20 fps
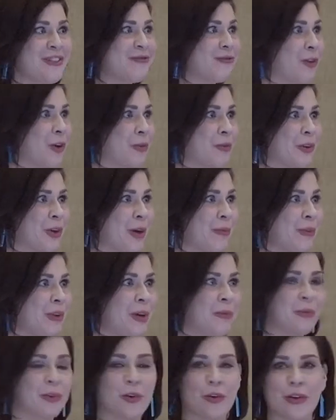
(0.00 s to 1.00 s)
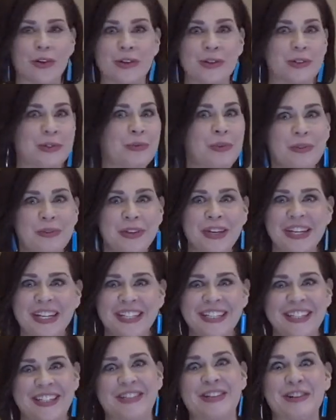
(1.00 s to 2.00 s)
formal coming up or going
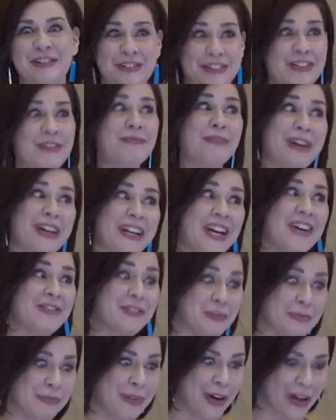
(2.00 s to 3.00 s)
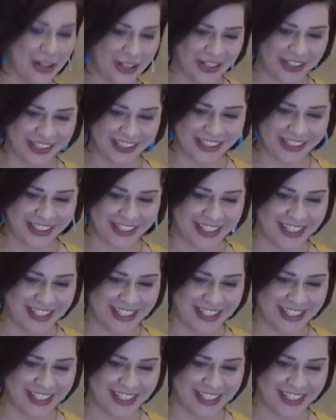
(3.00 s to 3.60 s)
swimming, you might have some marks.